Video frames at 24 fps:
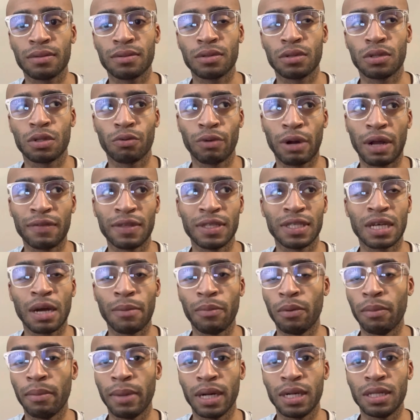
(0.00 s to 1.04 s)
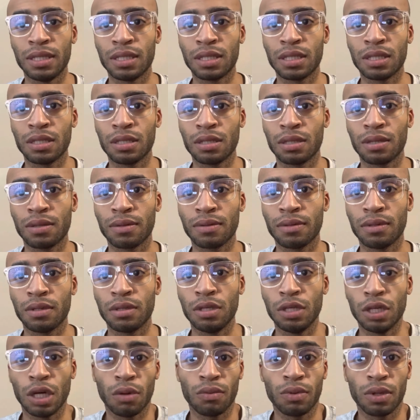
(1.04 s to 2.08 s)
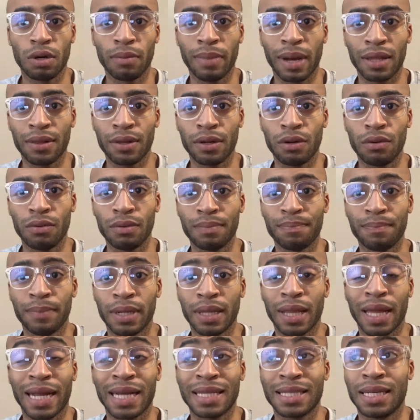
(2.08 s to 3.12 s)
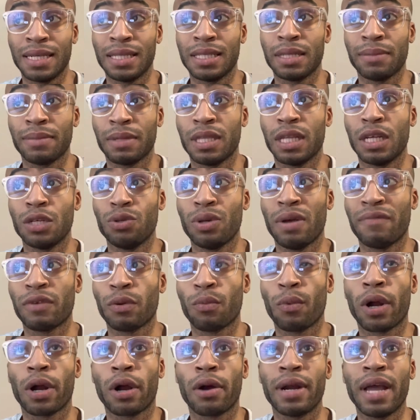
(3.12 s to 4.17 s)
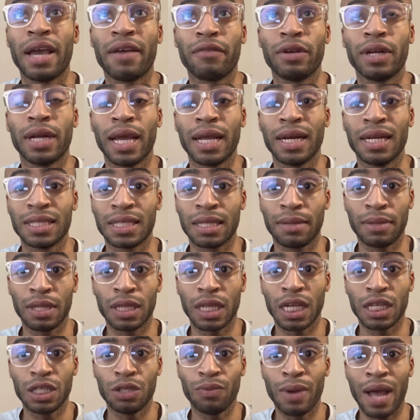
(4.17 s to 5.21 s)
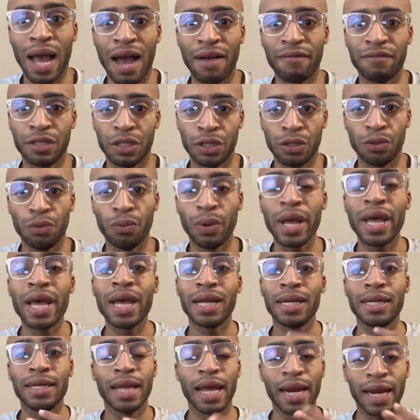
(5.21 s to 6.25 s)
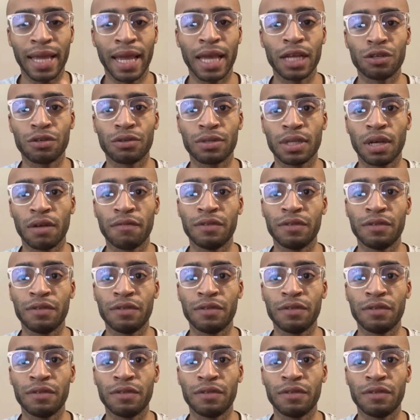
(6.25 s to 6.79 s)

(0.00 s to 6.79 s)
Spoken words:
throughout these couple months, little by little, but like I said, it's something that you have to work on every day, and it's something that you have to dedicate yourself